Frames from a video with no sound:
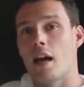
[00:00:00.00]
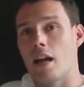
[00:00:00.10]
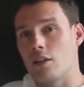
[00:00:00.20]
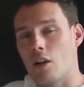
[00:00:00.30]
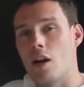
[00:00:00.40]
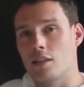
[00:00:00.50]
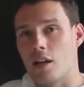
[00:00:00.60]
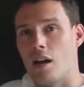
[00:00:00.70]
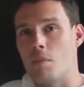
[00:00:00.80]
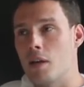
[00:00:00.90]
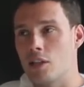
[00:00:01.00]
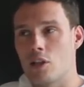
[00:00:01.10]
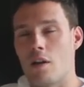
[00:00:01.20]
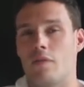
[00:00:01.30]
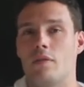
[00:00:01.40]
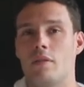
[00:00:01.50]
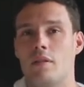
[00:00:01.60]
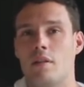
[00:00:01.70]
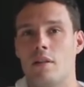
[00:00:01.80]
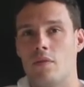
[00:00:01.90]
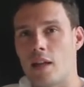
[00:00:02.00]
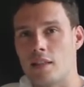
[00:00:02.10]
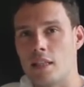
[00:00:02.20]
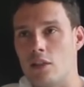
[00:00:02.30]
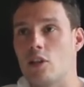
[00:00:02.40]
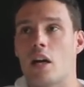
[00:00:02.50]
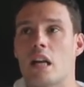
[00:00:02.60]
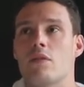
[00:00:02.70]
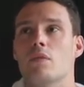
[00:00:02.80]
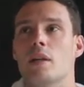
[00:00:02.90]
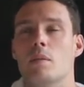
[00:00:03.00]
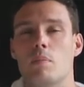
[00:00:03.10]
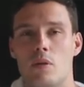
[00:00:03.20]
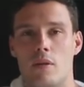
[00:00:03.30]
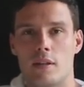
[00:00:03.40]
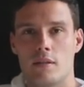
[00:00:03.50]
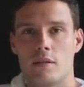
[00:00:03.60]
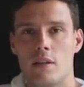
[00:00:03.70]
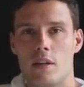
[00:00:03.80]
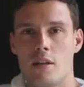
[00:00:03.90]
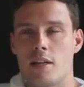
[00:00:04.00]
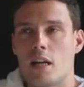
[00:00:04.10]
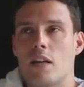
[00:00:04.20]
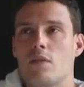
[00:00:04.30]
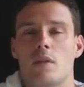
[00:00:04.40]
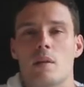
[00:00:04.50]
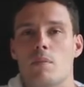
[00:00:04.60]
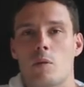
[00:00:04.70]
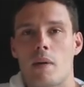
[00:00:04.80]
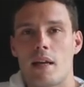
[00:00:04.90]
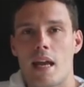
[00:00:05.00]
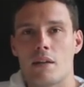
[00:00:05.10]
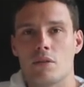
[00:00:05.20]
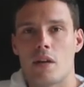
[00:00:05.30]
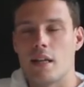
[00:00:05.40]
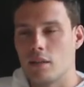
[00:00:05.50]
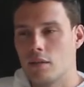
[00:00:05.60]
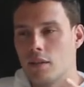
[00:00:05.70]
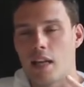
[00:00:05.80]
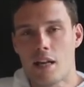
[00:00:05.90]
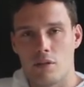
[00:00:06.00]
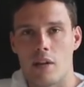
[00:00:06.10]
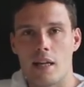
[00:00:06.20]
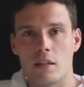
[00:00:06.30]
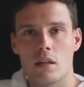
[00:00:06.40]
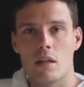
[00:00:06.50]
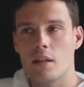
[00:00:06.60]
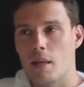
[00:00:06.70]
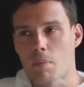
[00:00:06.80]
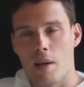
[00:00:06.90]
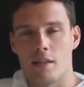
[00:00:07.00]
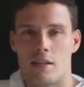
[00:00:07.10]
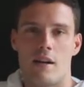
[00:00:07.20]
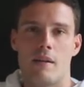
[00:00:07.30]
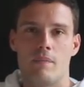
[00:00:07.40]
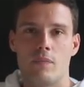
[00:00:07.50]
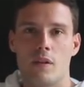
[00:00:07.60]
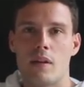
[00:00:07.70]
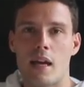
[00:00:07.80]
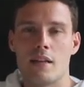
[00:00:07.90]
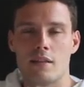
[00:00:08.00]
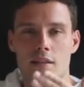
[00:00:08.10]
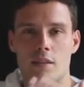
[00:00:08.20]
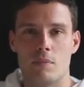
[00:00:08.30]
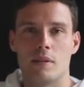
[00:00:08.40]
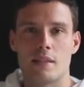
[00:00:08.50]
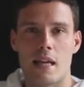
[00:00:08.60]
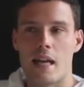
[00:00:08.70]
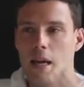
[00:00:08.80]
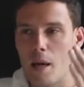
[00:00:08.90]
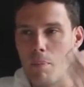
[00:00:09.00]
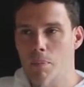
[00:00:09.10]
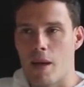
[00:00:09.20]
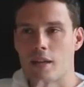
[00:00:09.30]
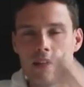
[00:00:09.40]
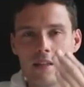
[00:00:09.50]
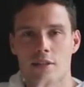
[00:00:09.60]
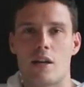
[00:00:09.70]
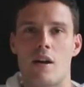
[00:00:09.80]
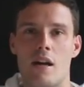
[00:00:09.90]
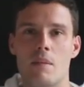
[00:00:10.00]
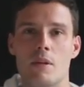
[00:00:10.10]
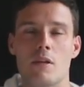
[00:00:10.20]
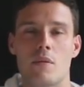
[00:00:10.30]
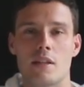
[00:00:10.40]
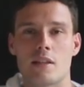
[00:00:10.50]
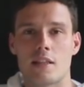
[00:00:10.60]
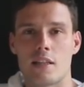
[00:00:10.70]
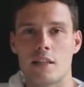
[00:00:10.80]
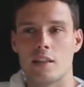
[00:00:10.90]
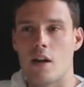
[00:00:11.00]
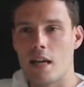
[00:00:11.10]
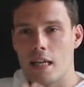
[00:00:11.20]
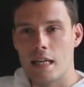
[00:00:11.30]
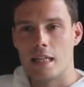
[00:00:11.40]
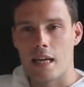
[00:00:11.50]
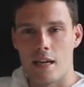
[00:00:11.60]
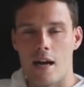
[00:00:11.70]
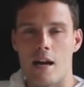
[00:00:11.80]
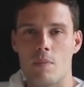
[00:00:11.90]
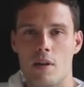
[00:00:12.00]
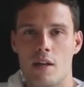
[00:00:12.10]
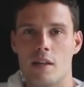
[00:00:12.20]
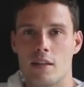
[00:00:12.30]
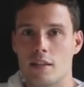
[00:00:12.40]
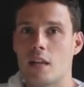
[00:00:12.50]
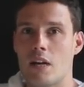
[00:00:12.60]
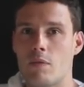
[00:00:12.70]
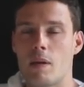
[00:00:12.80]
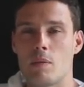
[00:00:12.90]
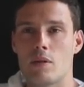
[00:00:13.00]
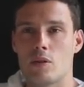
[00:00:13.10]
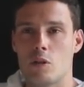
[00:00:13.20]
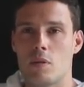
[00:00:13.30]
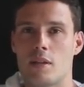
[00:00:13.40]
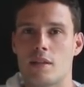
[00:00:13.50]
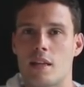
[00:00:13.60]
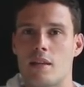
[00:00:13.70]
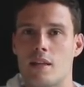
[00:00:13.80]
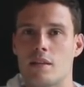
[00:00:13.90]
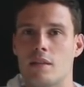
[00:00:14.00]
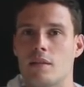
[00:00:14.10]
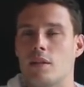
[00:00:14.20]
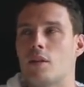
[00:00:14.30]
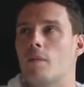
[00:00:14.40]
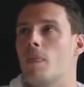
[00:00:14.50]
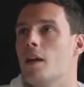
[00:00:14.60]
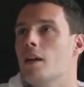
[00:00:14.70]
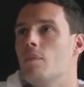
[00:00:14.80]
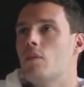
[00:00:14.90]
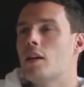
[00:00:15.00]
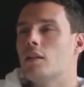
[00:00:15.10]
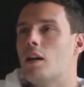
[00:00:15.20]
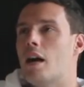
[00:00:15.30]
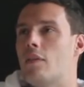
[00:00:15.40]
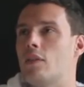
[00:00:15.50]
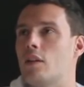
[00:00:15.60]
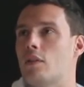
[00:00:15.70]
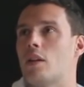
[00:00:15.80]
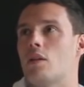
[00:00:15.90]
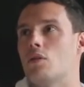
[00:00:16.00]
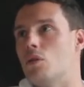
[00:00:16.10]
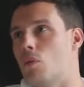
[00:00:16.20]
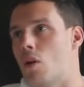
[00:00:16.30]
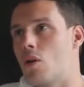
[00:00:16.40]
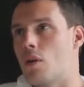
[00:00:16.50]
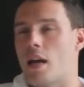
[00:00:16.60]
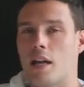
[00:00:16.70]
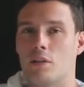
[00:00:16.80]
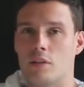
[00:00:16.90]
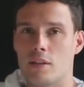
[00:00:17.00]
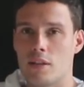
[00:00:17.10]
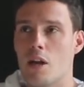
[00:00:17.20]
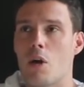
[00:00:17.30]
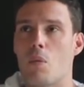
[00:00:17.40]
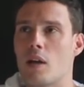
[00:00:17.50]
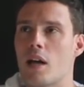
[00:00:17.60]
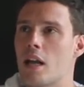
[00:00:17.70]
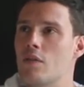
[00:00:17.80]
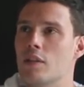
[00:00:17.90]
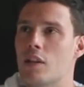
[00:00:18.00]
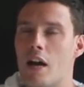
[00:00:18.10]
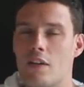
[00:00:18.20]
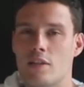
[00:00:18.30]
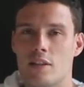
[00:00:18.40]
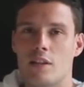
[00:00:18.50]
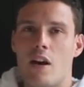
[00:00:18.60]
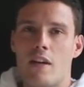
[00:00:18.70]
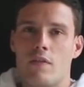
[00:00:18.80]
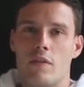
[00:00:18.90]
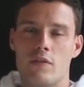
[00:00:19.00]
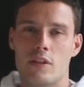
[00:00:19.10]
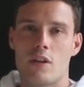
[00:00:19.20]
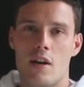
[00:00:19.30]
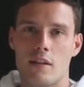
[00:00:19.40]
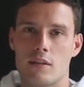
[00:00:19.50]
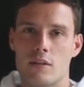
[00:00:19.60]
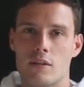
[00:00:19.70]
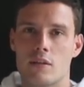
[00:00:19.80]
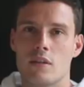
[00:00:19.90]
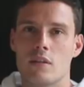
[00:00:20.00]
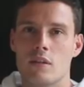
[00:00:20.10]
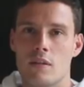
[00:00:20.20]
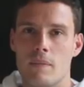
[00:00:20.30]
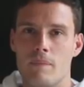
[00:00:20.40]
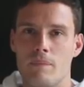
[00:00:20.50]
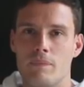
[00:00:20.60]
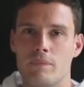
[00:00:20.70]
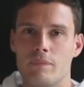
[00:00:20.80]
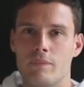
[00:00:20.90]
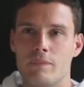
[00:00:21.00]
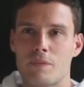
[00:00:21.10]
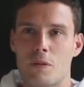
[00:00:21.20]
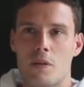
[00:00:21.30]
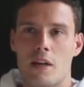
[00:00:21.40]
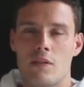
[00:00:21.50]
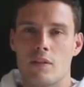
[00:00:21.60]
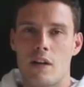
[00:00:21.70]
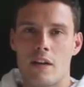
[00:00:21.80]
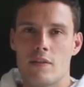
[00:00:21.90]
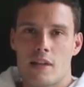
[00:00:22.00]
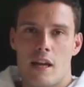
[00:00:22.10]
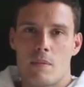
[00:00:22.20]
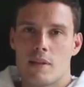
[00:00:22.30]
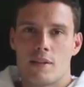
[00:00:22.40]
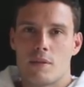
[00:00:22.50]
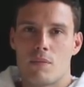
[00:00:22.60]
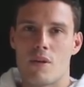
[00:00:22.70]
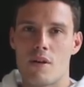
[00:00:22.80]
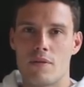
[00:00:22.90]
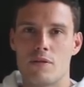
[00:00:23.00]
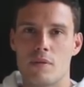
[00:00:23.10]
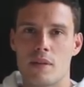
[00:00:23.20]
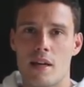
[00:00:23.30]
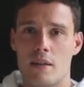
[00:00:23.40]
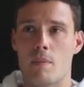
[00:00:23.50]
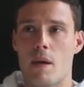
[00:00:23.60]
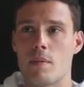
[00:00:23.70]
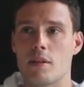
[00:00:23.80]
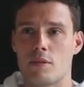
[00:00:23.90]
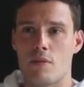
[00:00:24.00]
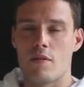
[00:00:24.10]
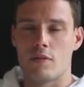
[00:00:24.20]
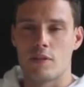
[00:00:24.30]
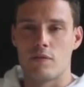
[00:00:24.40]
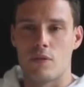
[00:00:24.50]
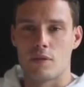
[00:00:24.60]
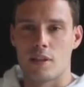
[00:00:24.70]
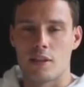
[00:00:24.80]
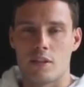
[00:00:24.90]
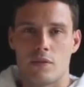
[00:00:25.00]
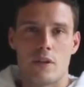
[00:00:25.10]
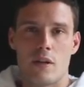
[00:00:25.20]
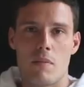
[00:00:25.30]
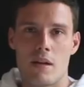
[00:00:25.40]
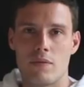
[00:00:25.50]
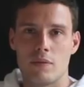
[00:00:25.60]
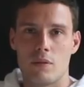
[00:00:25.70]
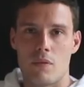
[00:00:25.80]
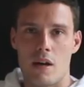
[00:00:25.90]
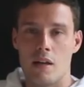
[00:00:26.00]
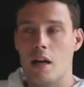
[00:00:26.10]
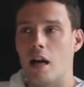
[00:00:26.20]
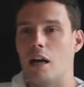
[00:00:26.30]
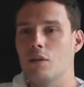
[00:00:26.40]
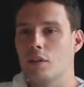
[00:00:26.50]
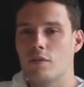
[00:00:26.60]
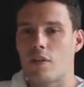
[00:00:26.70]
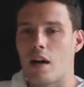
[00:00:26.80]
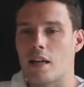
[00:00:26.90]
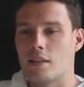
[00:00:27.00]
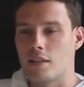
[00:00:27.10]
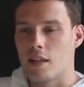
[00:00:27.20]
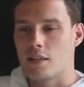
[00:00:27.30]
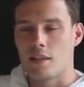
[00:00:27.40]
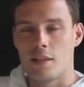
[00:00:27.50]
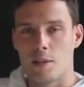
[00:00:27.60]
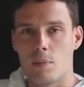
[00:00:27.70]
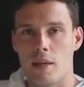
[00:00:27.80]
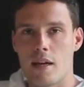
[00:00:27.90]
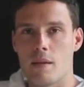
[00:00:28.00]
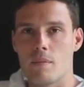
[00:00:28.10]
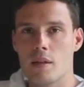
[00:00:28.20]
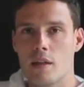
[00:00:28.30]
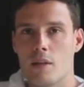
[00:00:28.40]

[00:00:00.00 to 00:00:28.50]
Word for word: At night time, it's off. That's it. You can't even read a book. You can't even read a book by candlelight. Candlelight, bedtime, okay? It's as simple as that. Bedtime. When it starts getting light, get up. This is hard for people to do because they think that you know their life they got they got to do work or handle this. What kind of a life is a life with tinnitus? what kind of a life is that? I mean, is it worth doing that? maybe it's worth just forcing yourself to go to bed for a little while. I would advise at 6 p.m.